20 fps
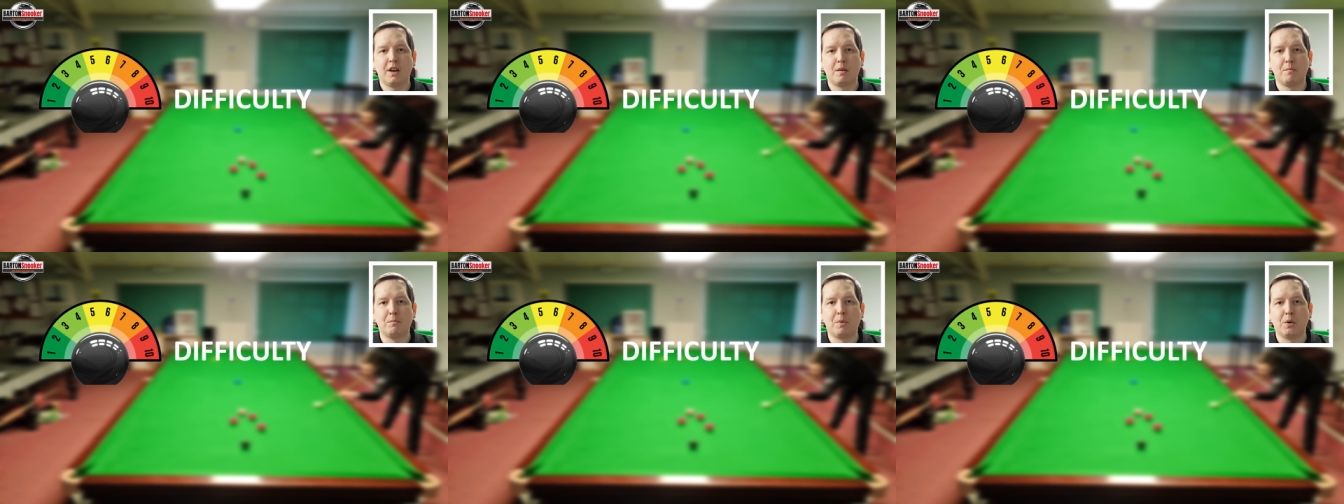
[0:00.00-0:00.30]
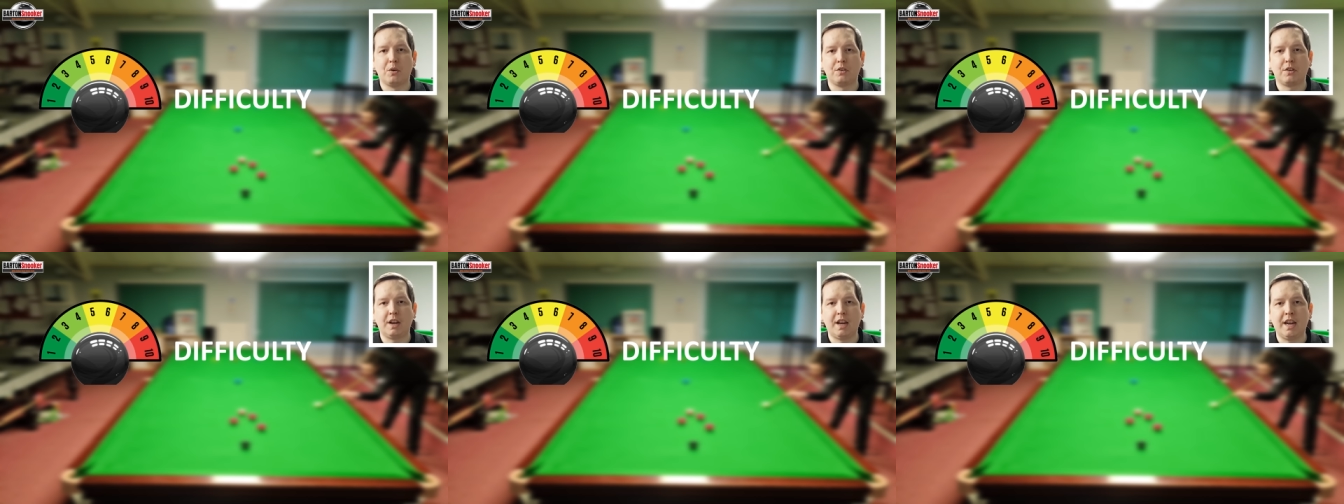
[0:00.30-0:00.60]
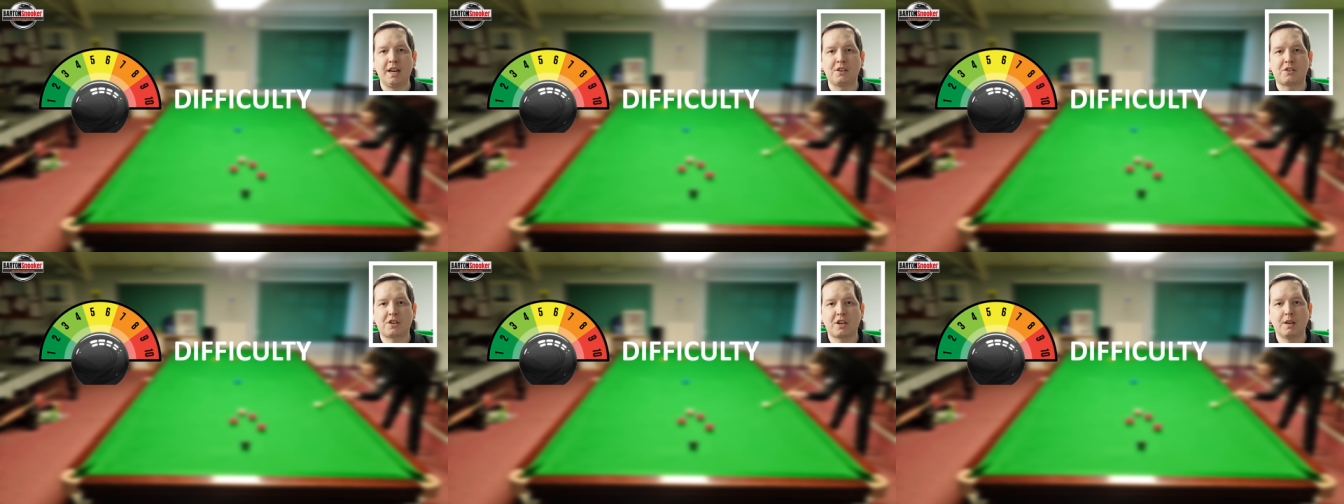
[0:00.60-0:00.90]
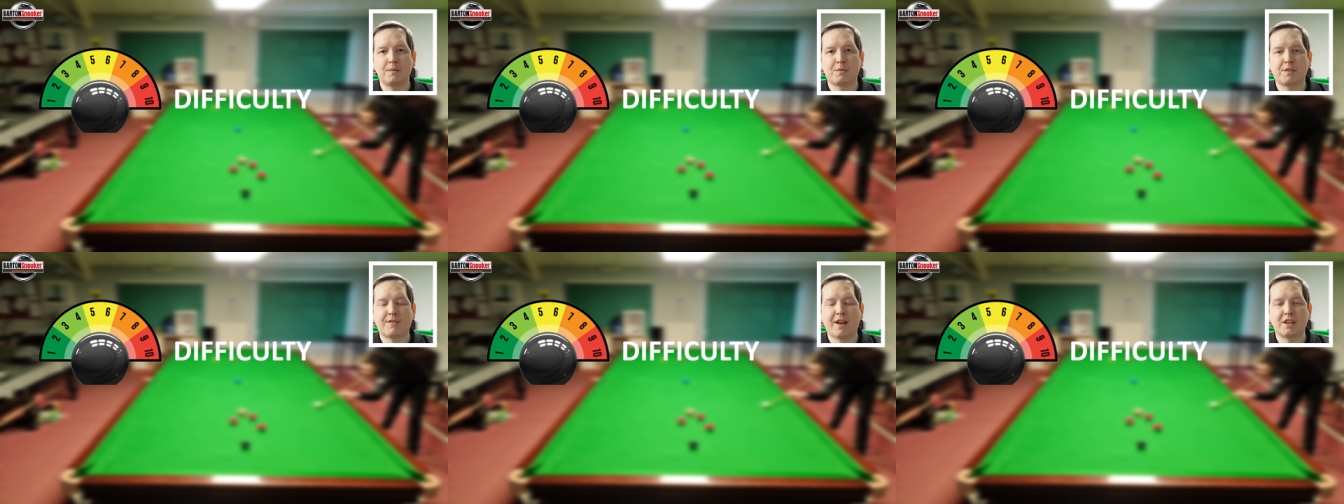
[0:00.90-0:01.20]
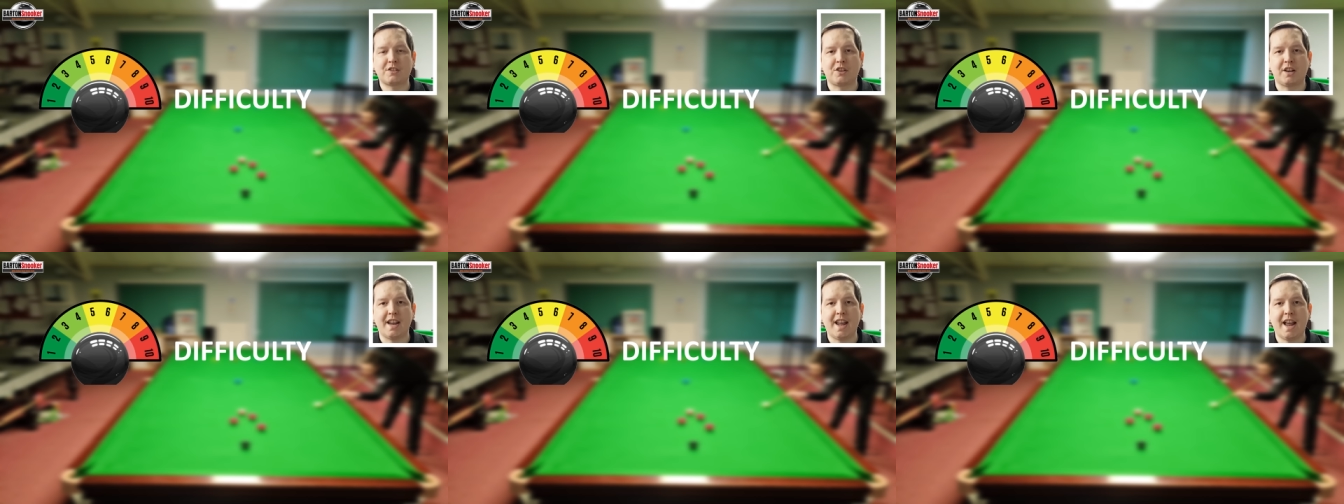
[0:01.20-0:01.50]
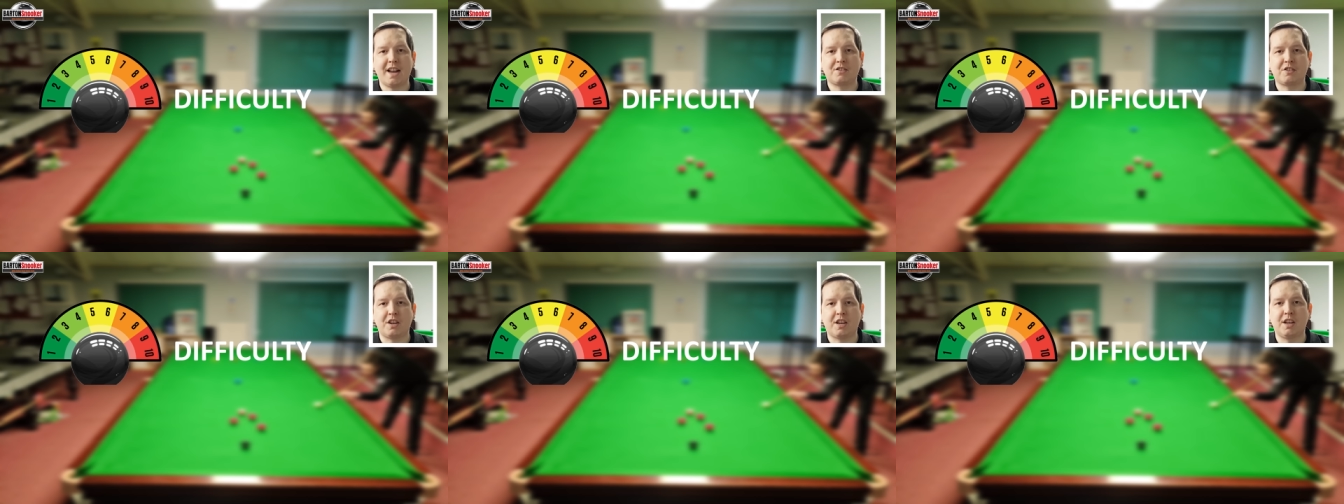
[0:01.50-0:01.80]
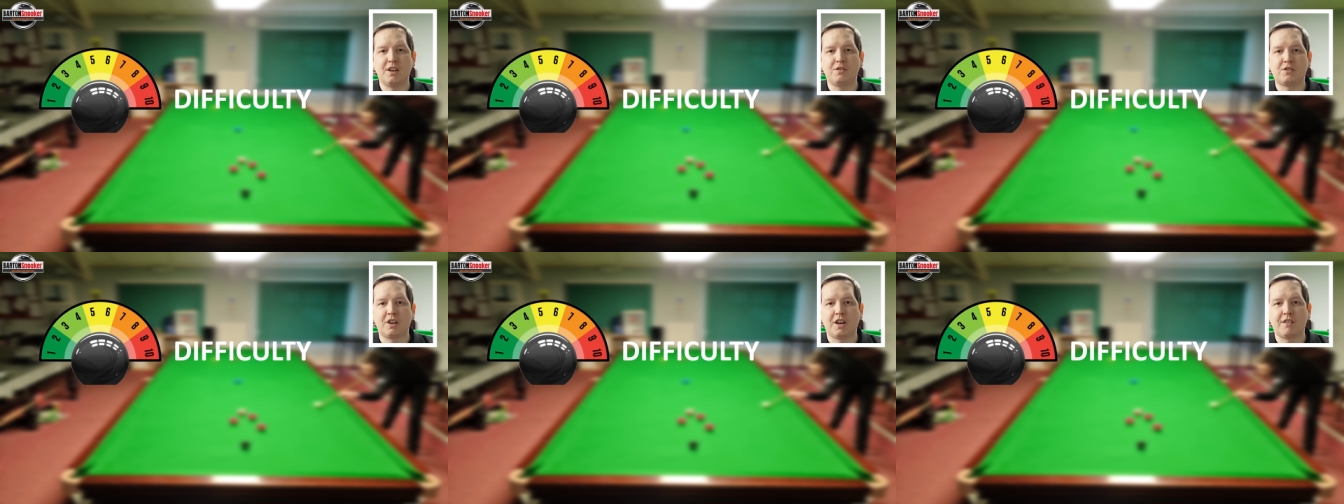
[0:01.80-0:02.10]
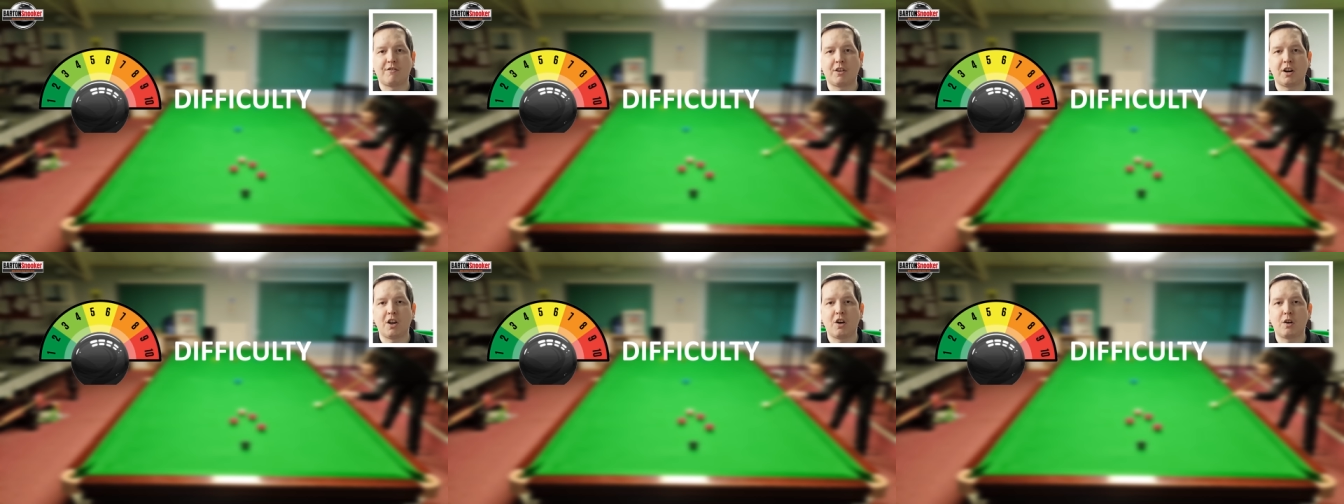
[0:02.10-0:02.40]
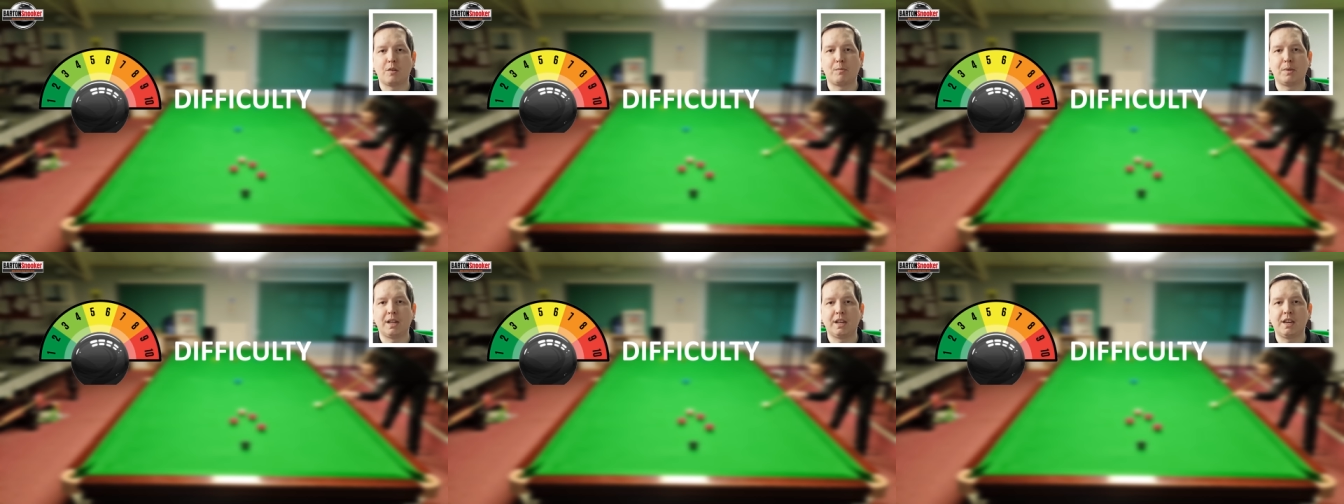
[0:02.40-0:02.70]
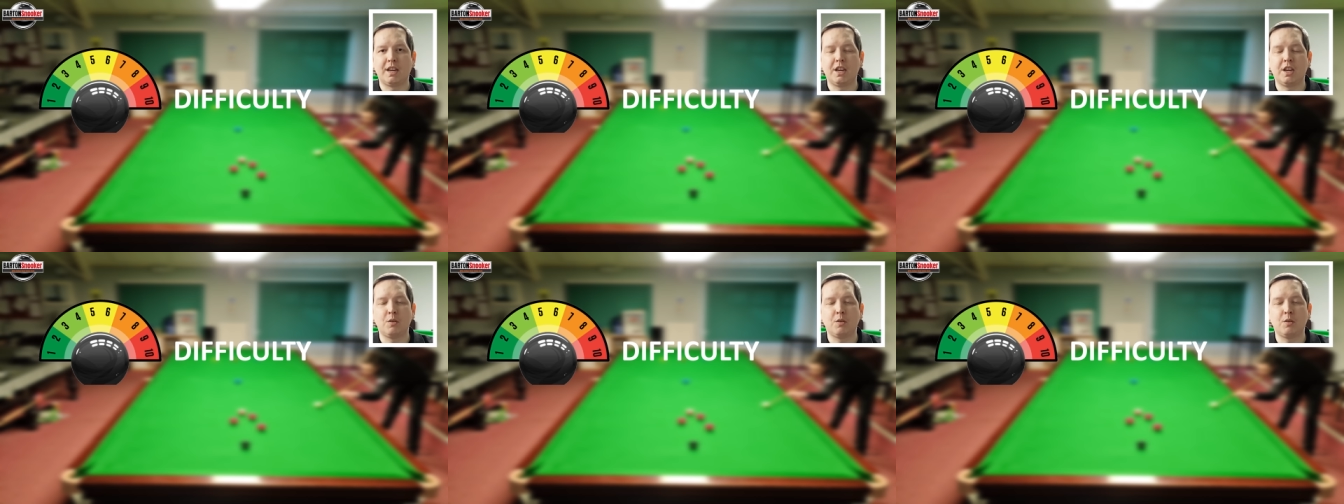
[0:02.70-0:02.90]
But in terms of actually executing it reliably,